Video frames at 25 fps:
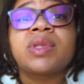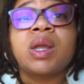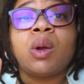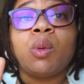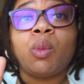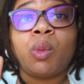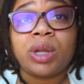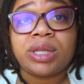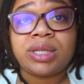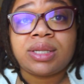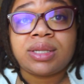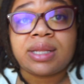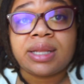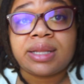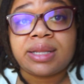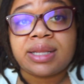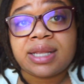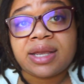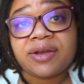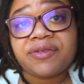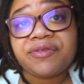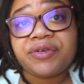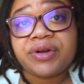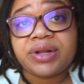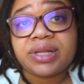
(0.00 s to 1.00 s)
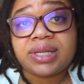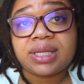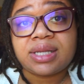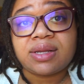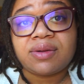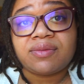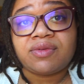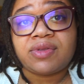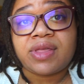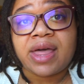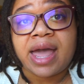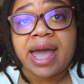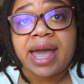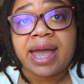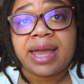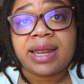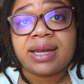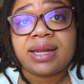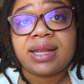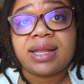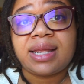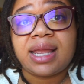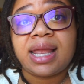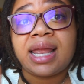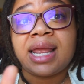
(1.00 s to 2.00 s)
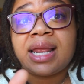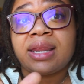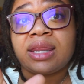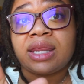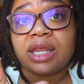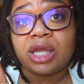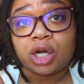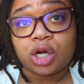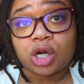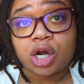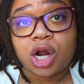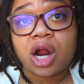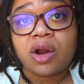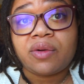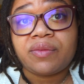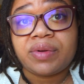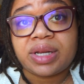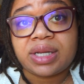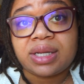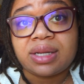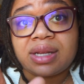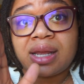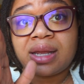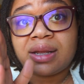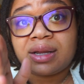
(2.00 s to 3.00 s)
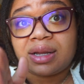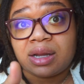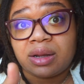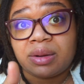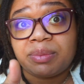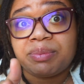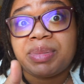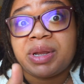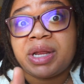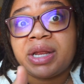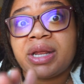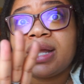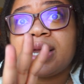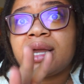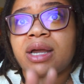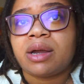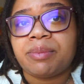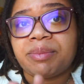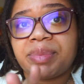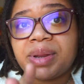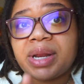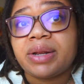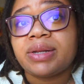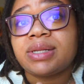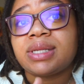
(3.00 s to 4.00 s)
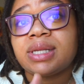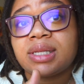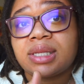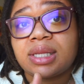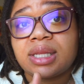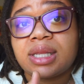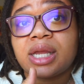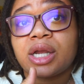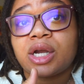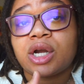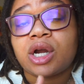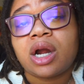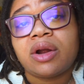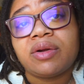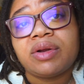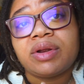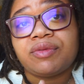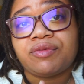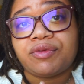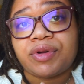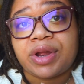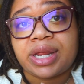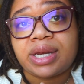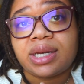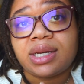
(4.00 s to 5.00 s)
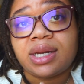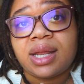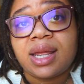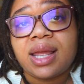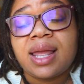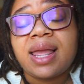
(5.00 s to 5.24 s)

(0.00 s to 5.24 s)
what's the difference of that in their current, in comparison to their current rent,